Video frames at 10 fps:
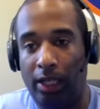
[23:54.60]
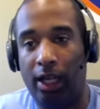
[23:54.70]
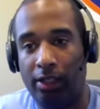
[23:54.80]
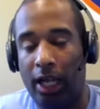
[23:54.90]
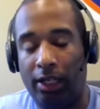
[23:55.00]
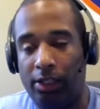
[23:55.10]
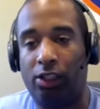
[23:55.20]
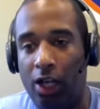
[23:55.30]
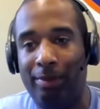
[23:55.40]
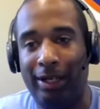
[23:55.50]
I could
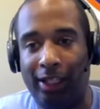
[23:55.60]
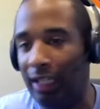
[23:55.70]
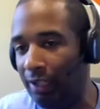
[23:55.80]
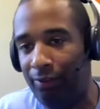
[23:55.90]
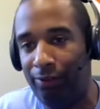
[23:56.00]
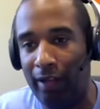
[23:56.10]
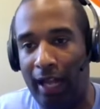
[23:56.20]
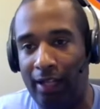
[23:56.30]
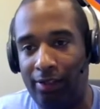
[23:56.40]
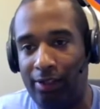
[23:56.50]
come and leave
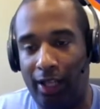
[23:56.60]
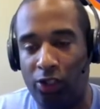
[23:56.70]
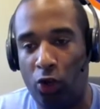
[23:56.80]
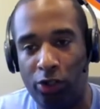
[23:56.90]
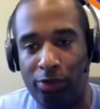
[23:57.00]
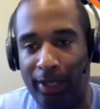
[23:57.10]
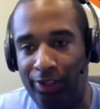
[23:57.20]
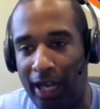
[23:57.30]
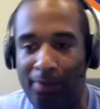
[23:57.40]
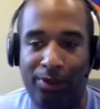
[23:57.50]
as long as my
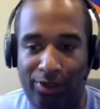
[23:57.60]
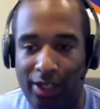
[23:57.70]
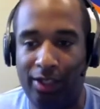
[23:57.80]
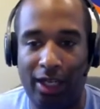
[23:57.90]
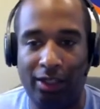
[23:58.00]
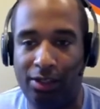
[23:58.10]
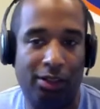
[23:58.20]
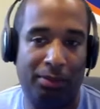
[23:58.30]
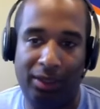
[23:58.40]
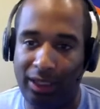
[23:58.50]
job is done. I could come
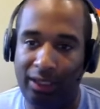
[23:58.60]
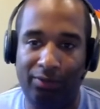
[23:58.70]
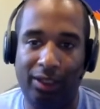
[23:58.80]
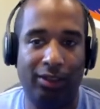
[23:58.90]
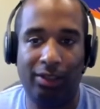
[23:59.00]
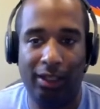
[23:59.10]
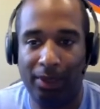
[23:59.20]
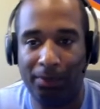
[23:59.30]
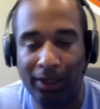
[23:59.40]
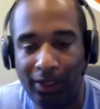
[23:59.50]
and leave anytime I
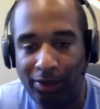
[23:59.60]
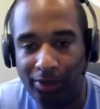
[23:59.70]
please.